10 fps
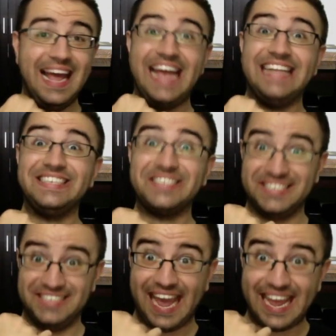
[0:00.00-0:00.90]

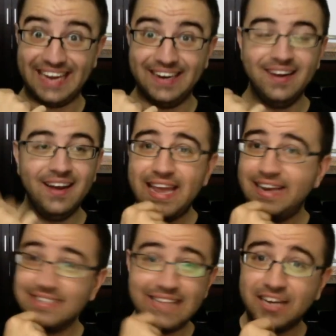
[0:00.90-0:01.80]
insane, he does